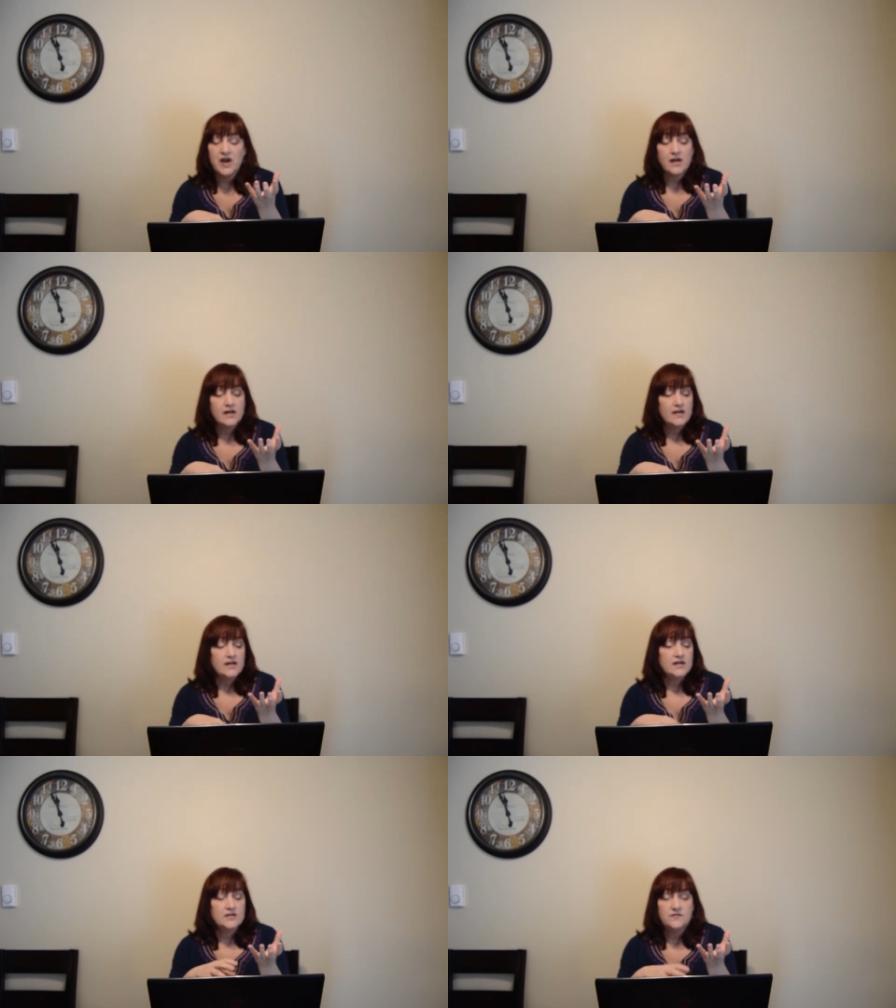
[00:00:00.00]
but
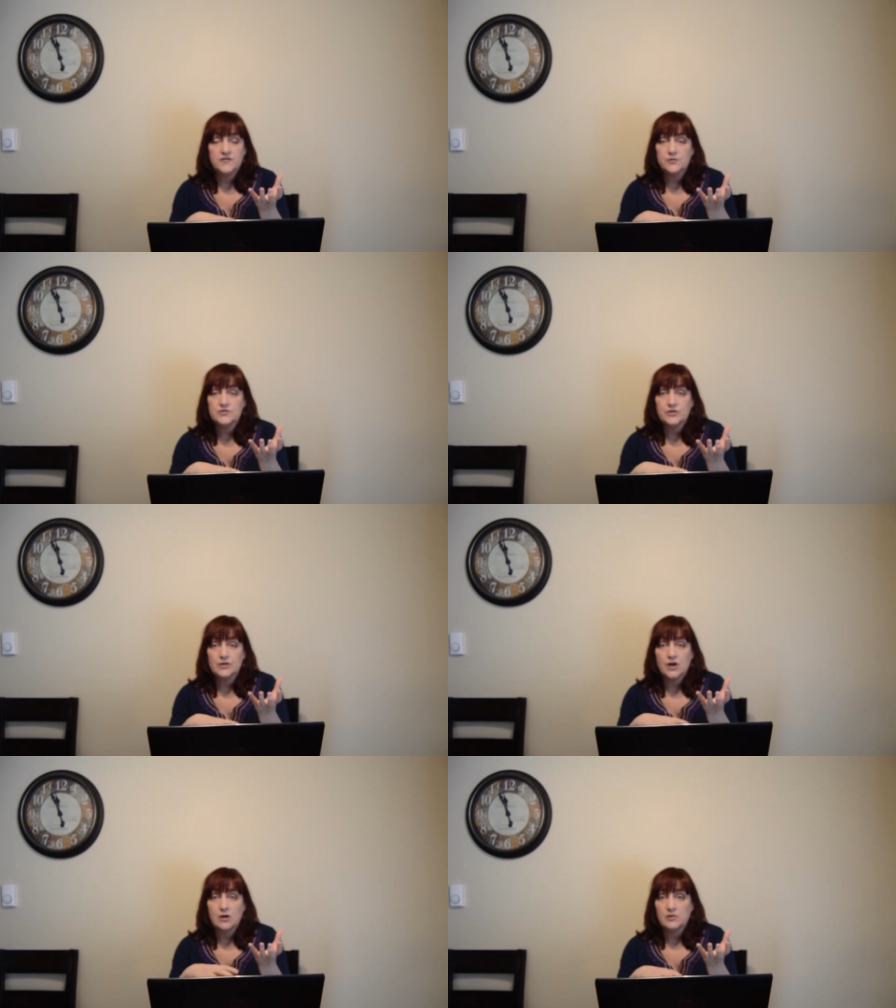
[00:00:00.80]
in the
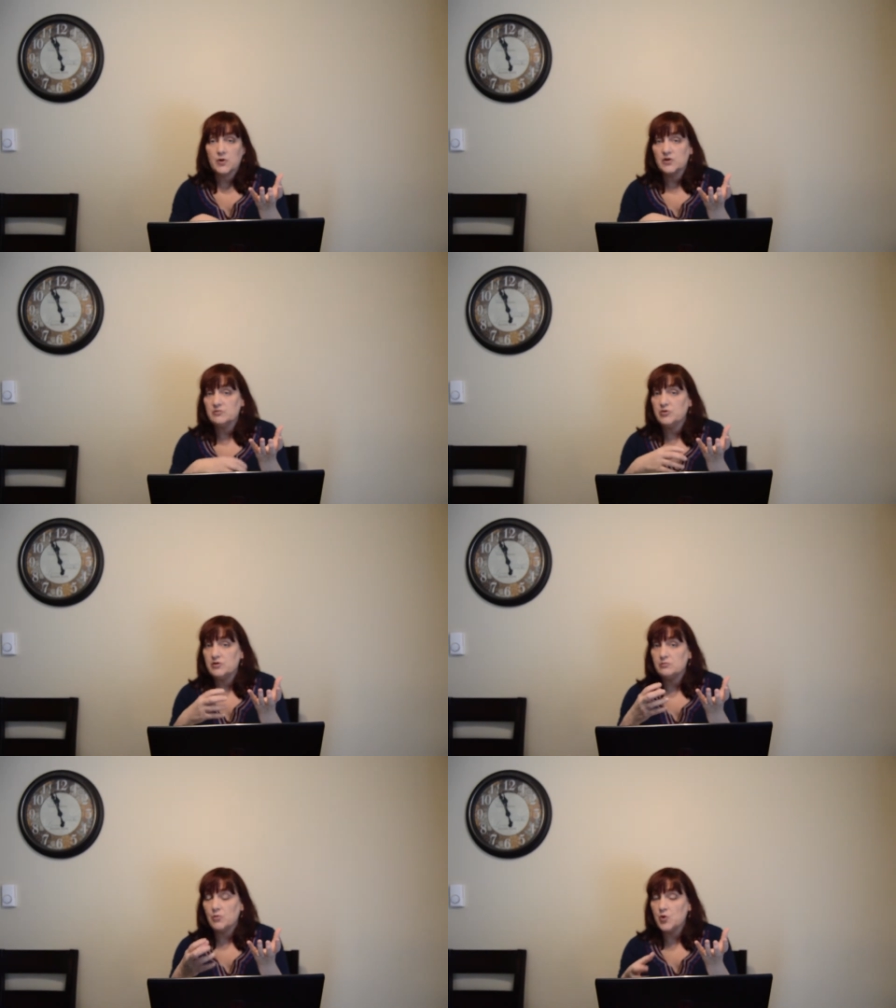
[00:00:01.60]
future, are we going to
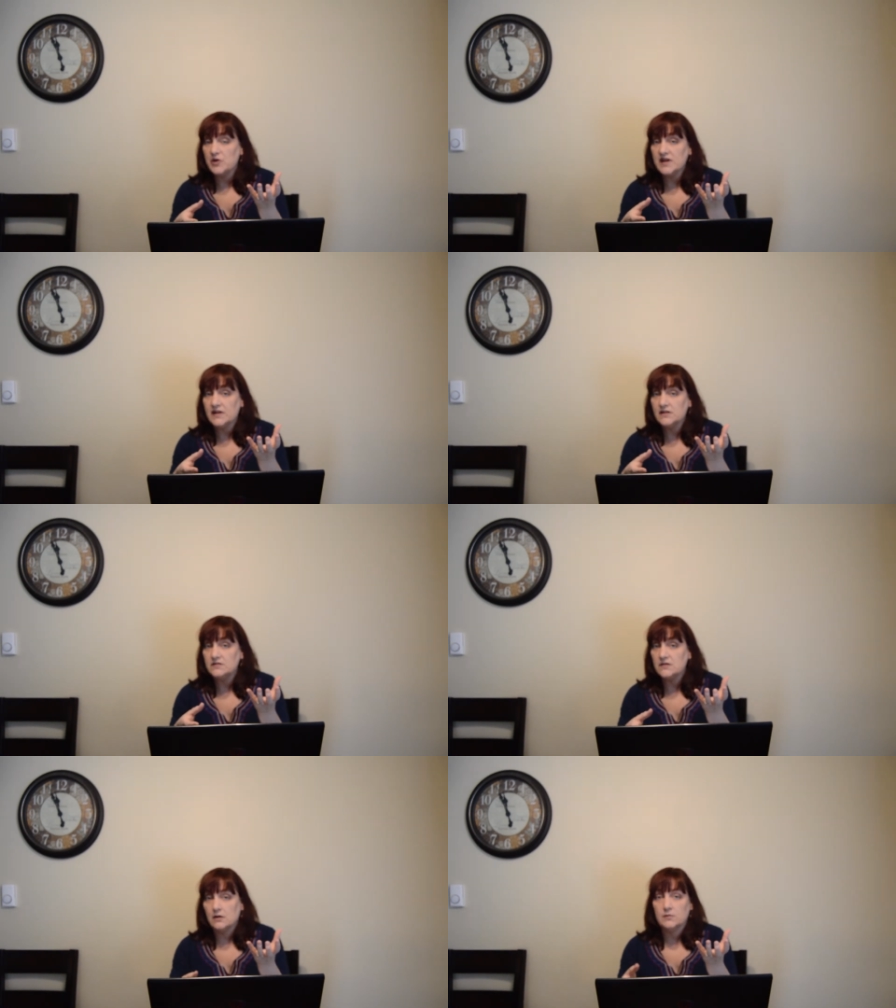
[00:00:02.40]
put more in?
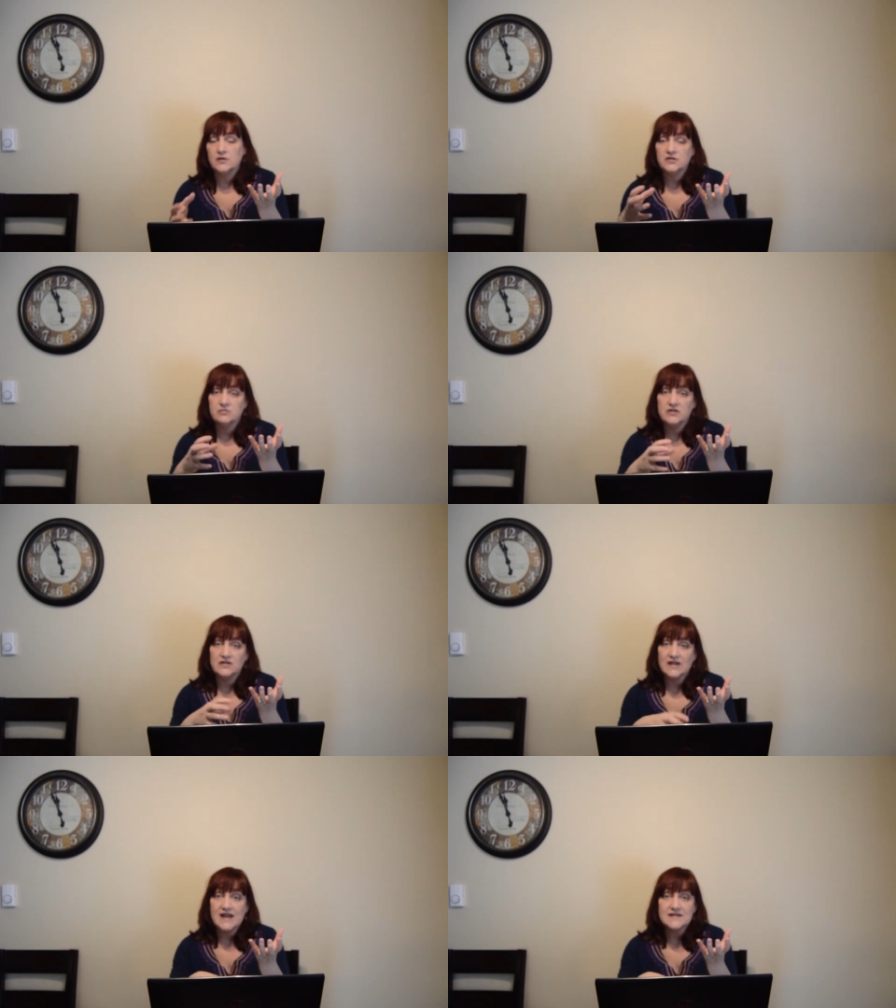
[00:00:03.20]
Are we going to
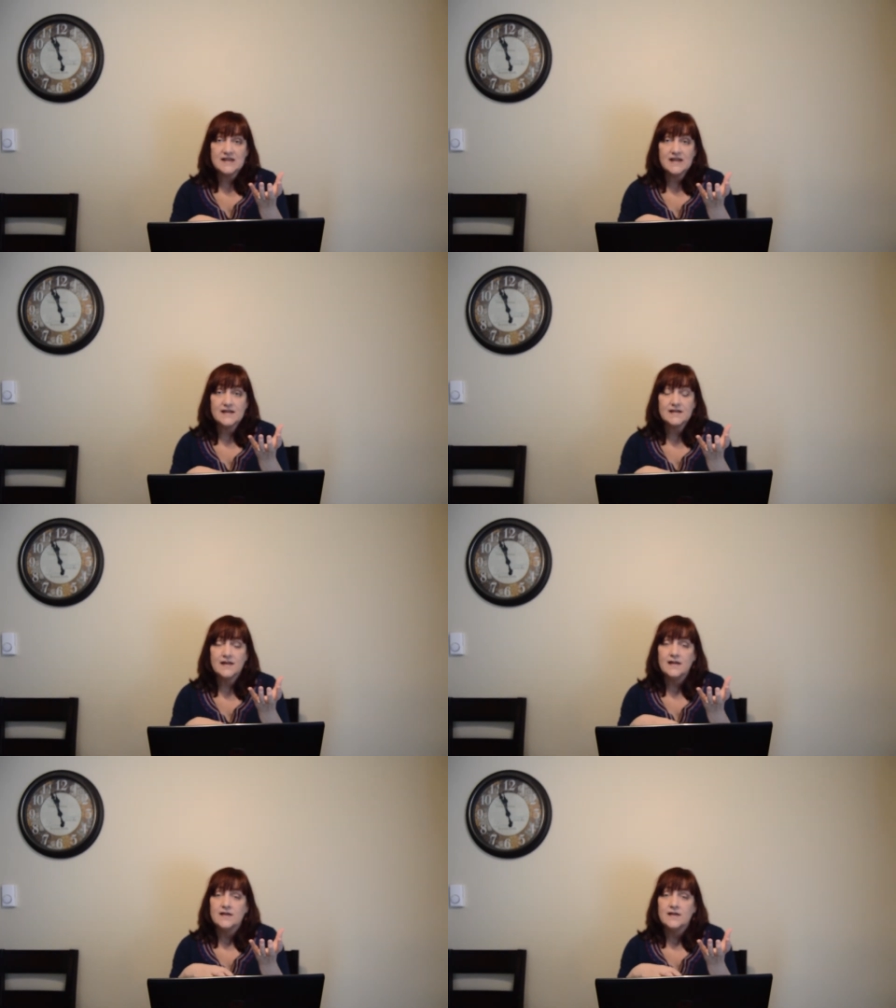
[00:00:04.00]
put less in?